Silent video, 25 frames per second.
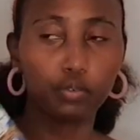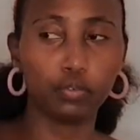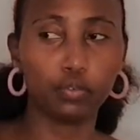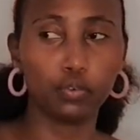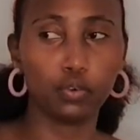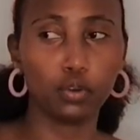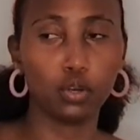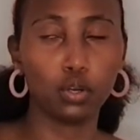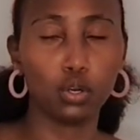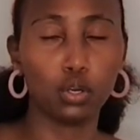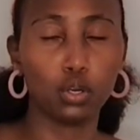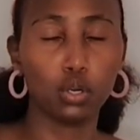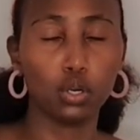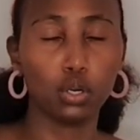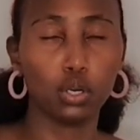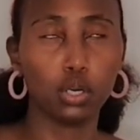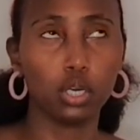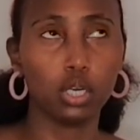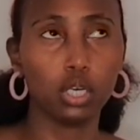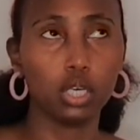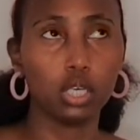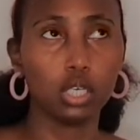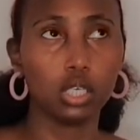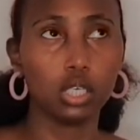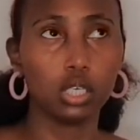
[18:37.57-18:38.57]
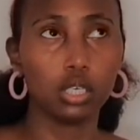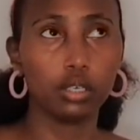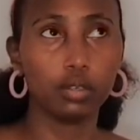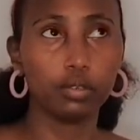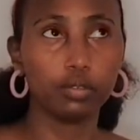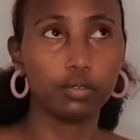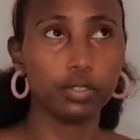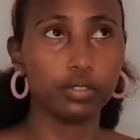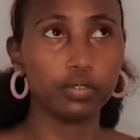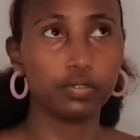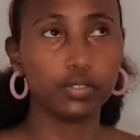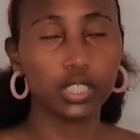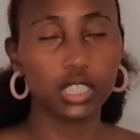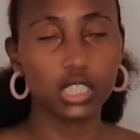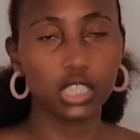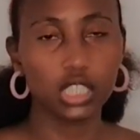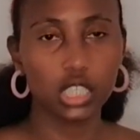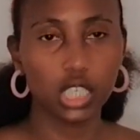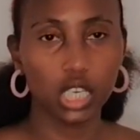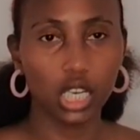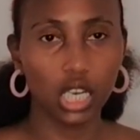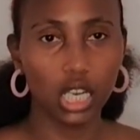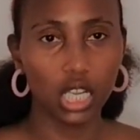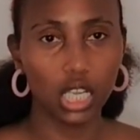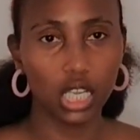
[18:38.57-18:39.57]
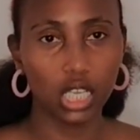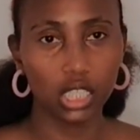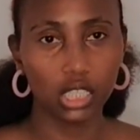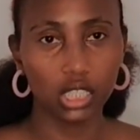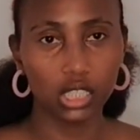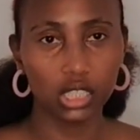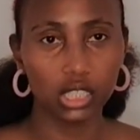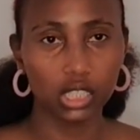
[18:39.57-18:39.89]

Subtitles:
for 50 shillings.